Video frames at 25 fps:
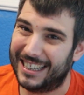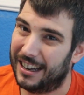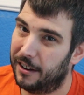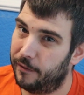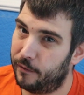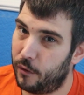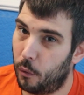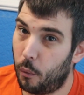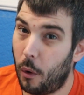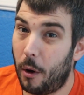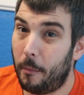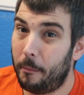
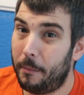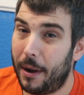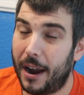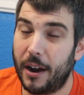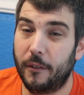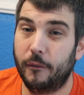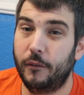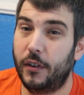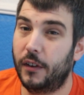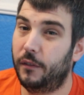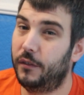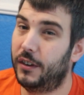For
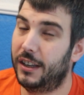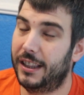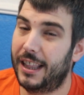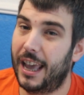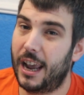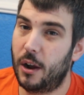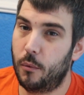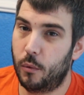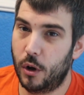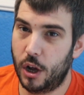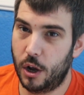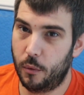£1.50,
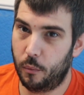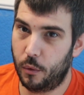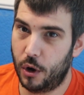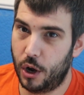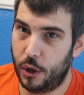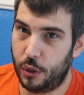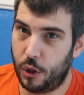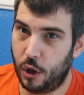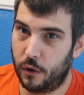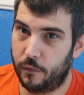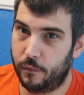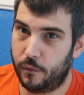they weren't
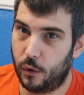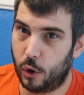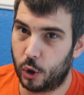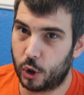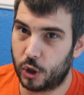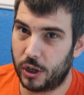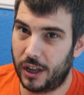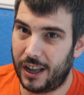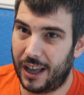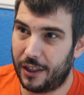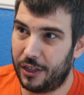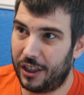worth it,
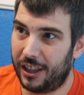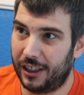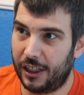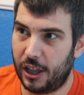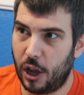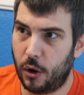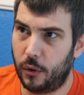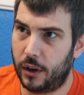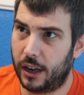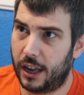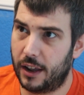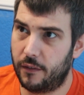unfortunately. I think
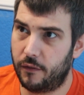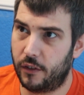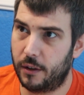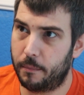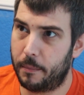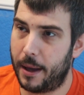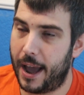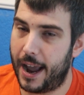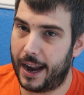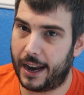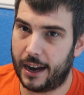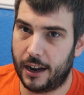they only give you
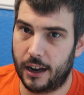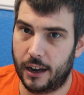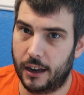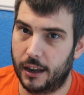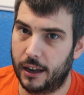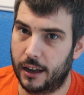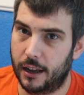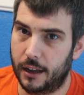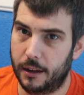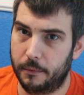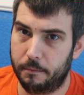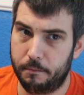back,
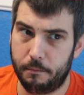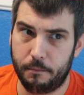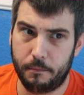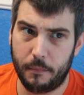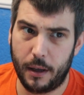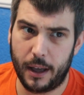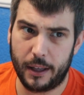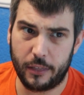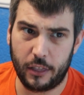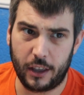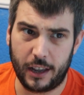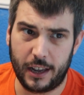I
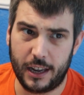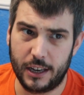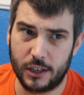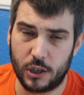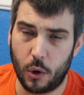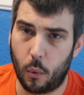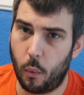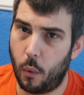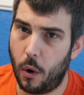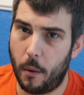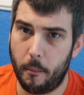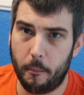think it's
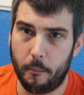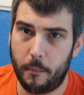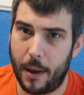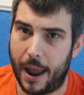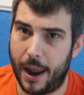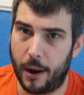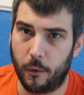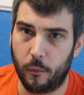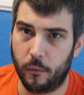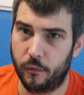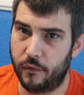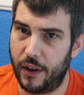a
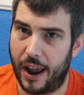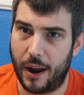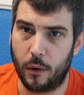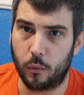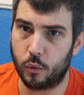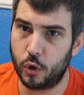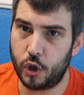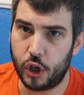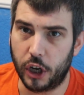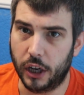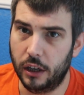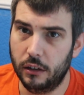£1
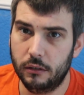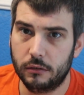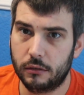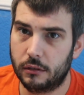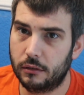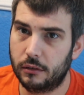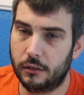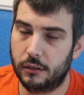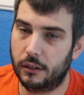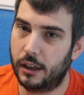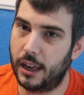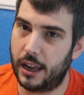voucher.
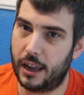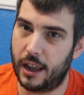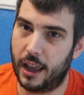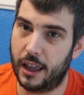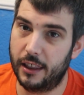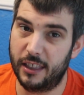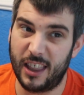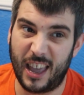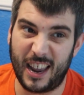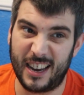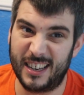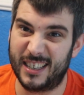
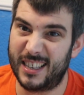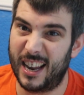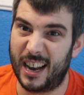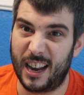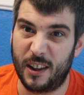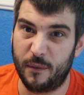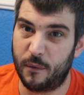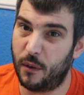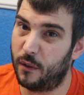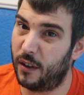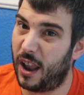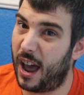and they sell
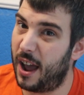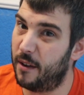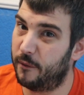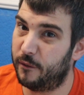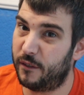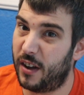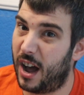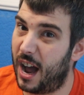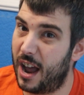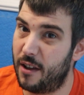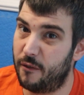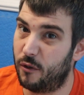it for like
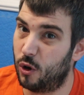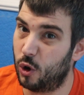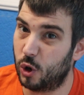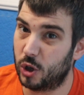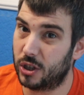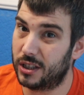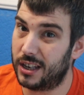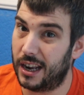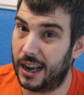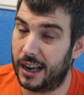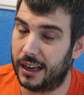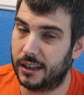5 or
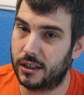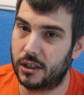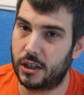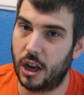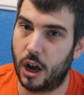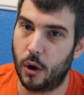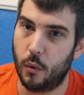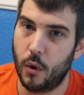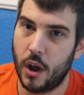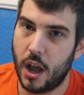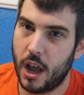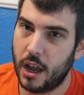6.
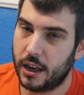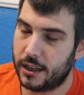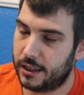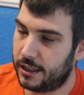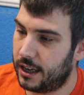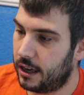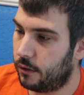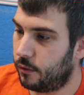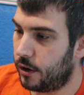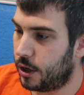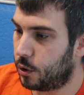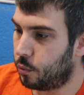So
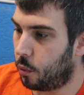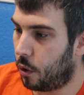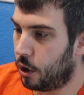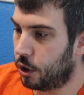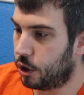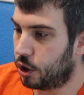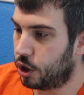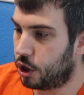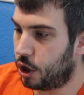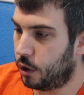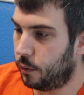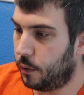series
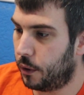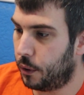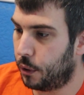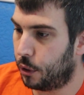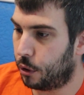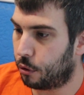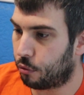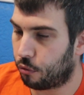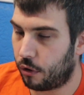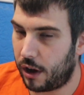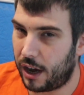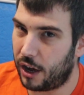1, 2, and
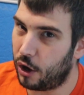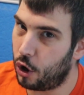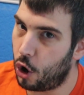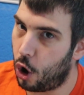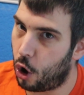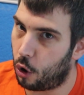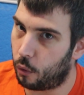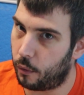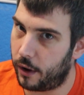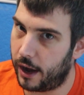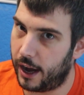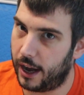3,
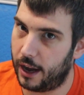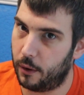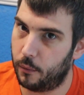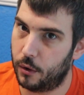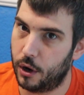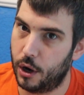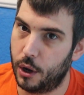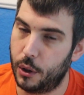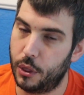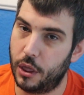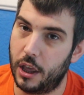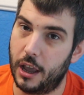not really
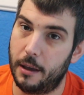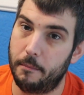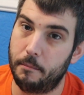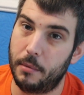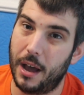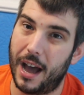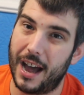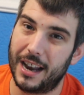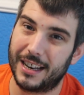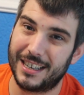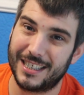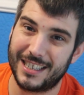worth it,
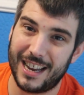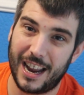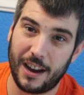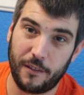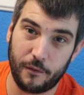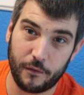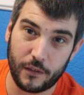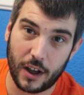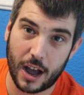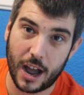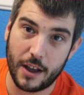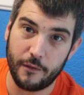but I'd say
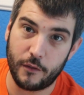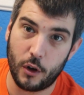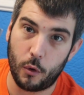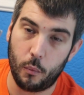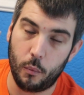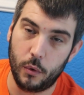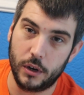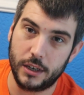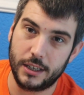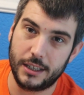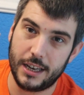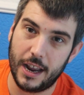5
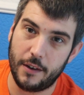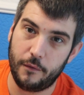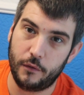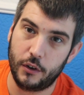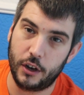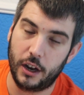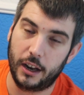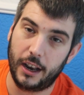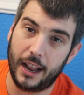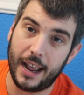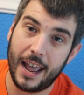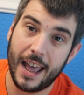onwards
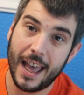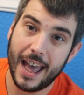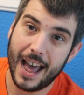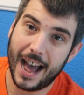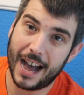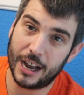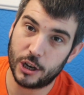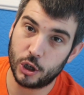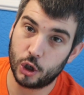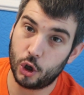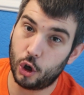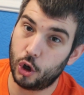definitely.
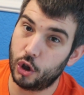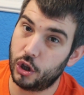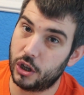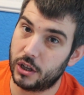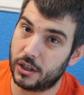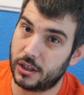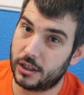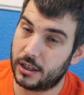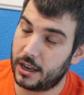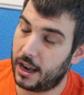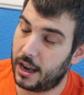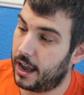I saw
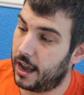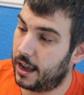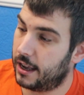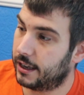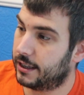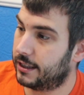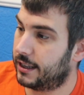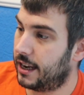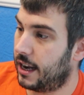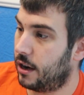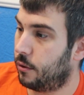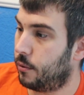that
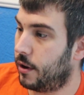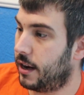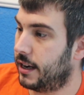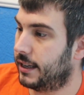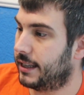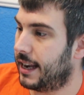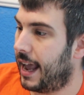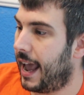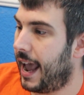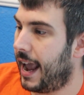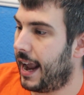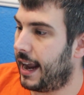
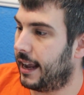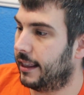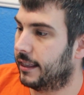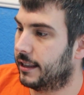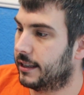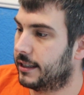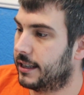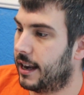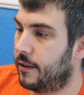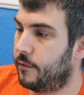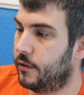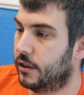series 8,
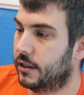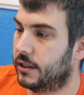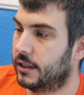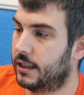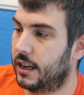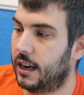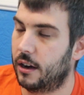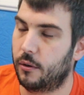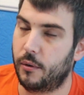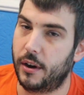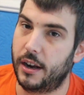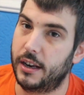the 7th
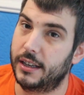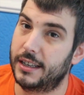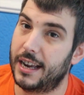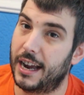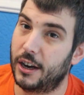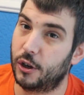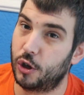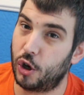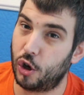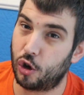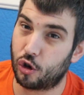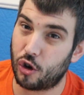series,
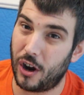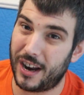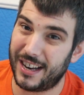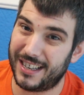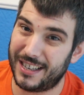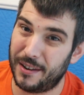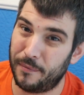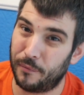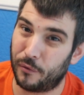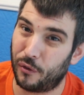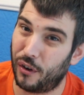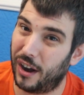actually
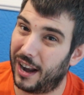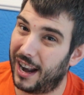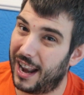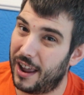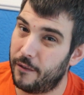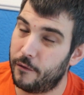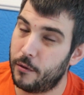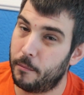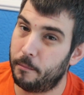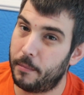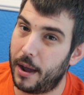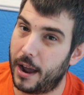trades in for
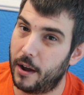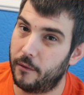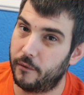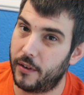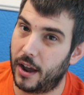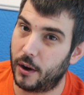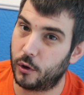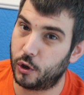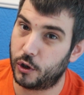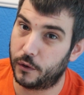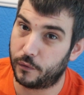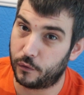£11
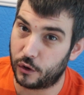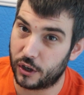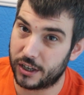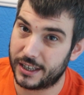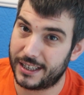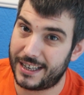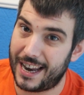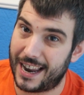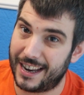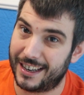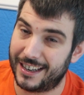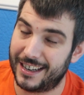voucher for a
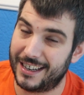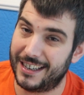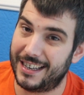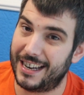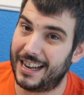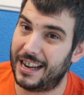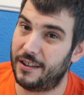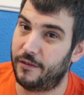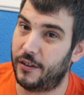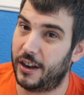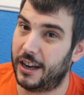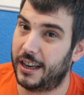standard
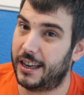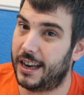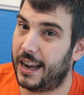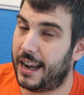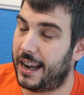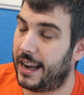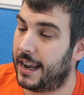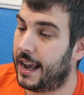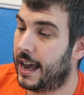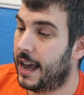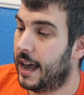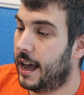
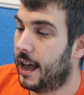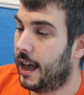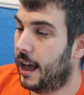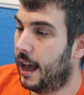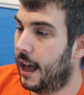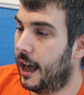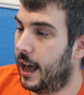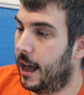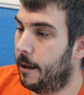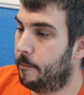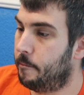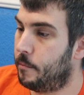DVD
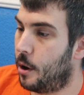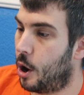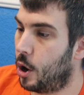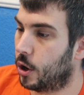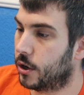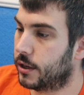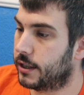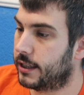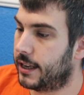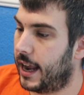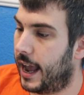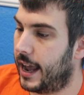
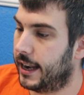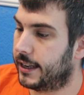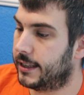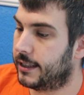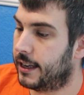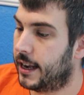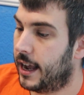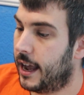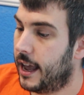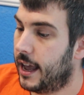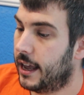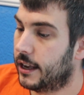box
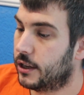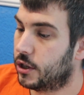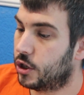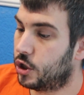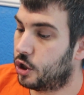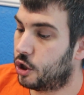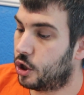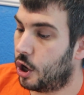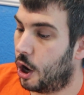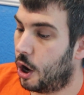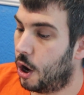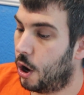set.
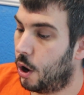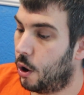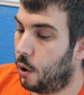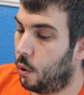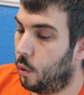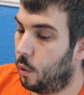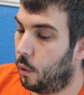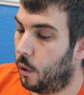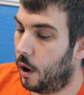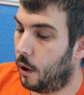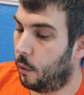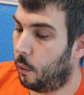
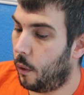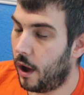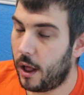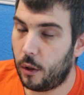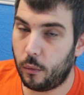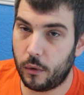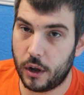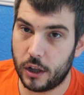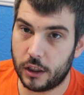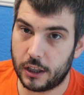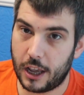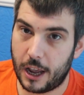So well
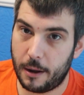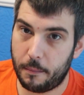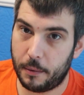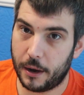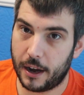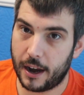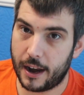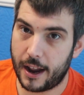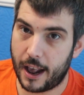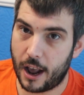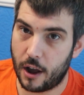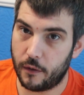worth keeping
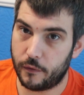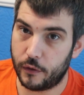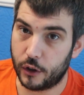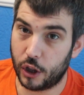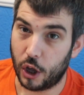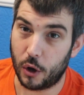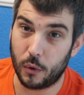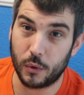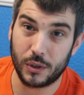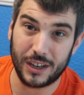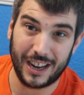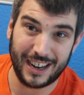an eye out for
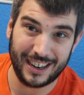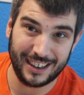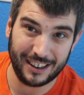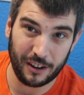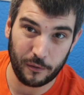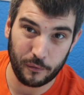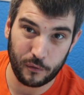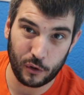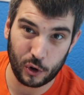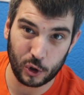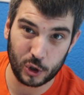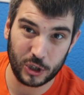those.
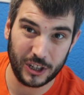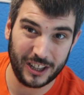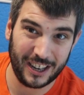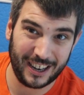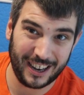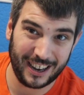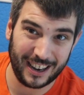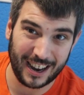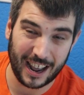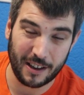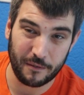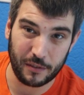Unfortunately,
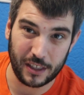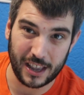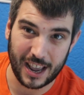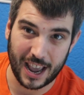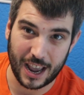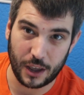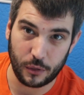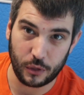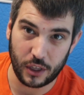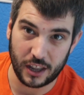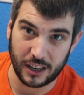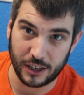they didn't have the
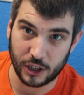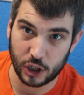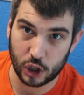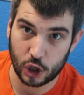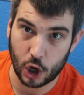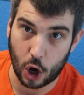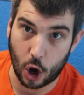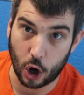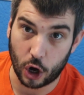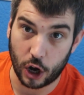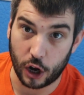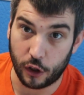8th in
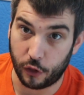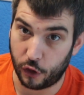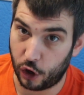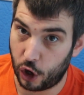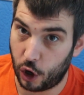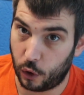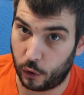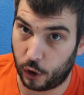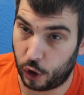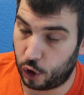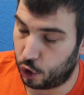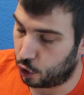stock and they'd
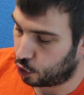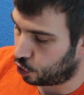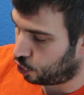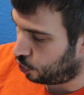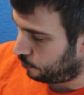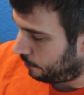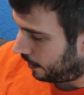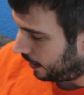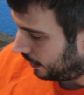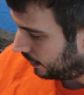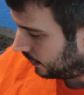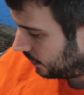only just
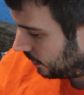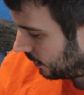come in.